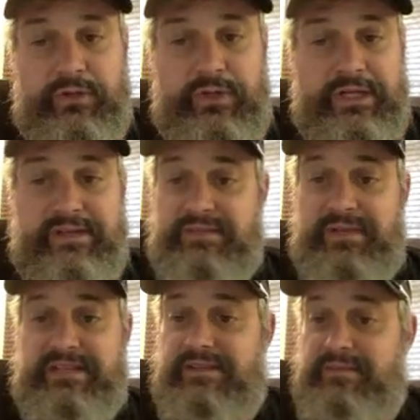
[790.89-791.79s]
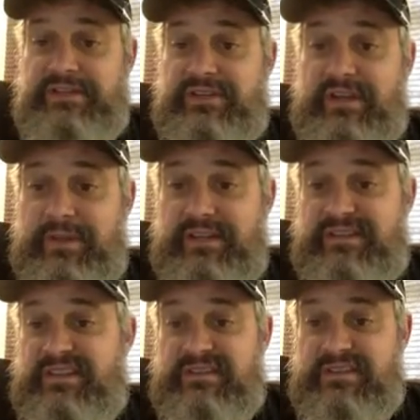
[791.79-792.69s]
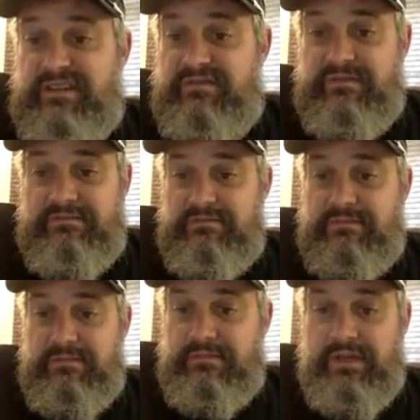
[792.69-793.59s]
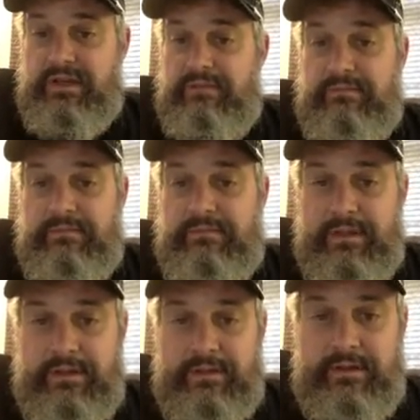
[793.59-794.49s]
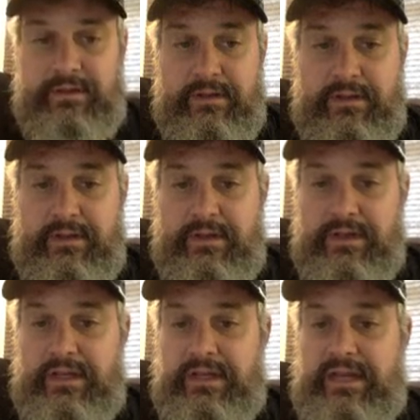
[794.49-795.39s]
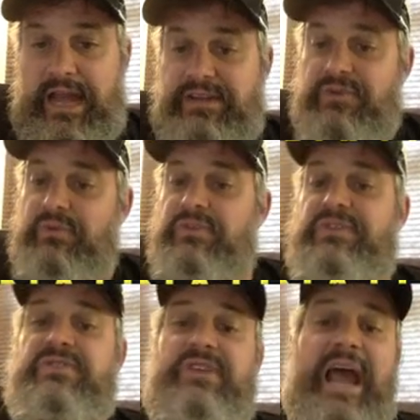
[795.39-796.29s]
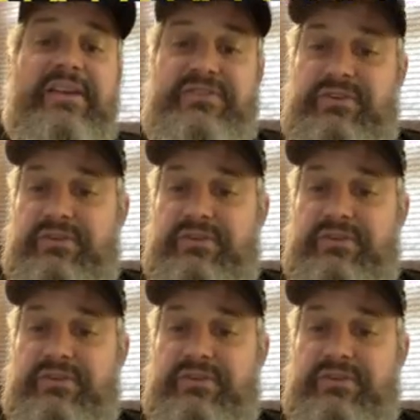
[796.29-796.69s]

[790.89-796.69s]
If you don't know what looting is, it basically means you come in and steal stuff, okay? Natural